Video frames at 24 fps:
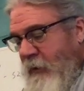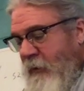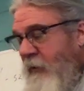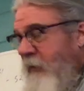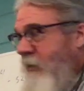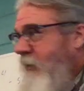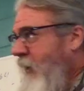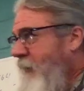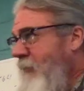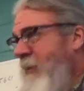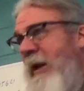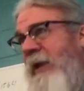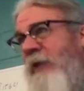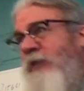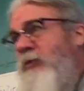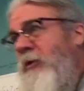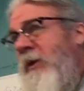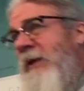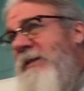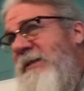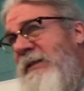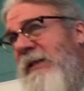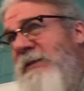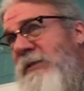
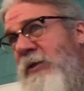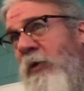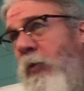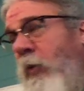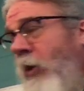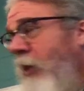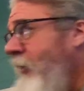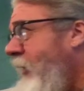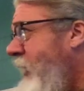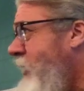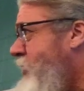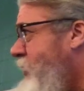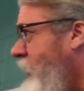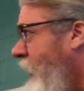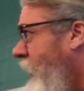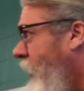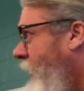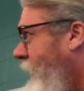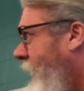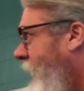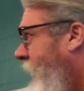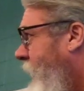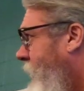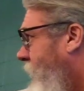Demetrius is a worthy
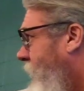gentleman.